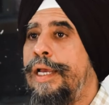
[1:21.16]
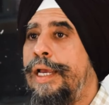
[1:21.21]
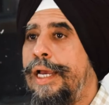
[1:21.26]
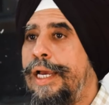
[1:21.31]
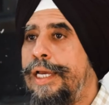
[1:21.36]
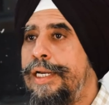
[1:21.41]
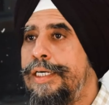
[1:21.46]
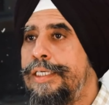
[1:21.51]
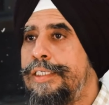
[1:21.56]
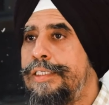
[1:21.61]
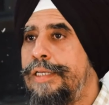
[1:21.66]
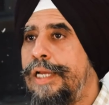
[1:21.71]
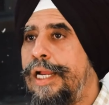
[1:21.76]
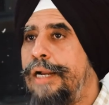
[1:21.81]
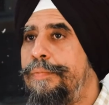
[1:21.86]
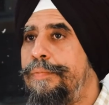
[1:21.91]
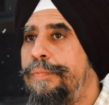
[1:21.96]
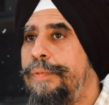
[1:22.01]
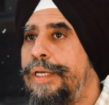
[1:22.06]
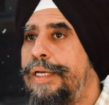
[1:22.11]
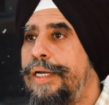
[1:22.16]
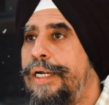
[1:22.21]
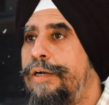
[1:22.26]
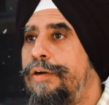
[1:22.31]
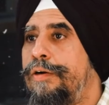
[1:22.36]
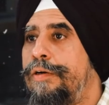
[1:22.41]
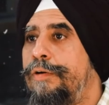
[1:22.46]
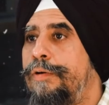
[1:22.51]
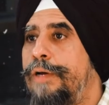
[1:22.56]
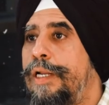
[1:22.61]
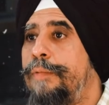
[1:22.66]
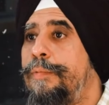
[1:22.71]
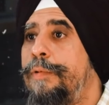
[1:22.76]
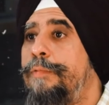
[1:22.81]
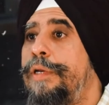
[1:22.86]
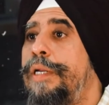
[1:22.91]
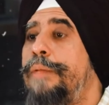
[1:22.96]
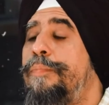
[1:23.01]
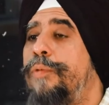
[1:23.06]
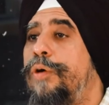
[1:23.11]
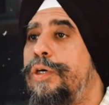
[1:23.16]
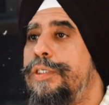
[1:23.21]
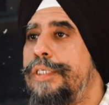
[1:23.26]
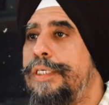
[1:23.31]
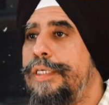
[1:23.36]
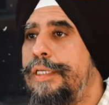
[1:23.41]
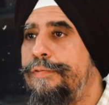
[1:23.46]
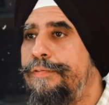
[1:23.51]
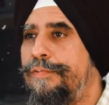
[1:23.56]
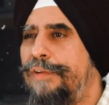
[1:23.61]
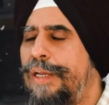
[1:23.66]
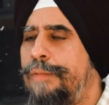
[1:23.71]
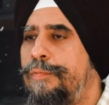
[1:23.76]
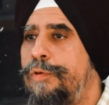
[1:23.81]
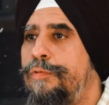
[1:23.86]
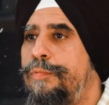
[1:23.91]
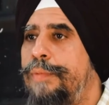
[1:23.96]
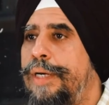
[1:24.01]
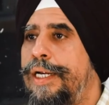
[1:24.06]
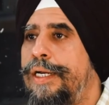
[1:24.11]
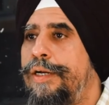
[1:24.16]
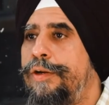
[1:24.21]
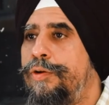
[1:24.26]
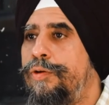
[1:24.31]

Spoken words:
and it's helped me kind of develop a very positive frame of mind.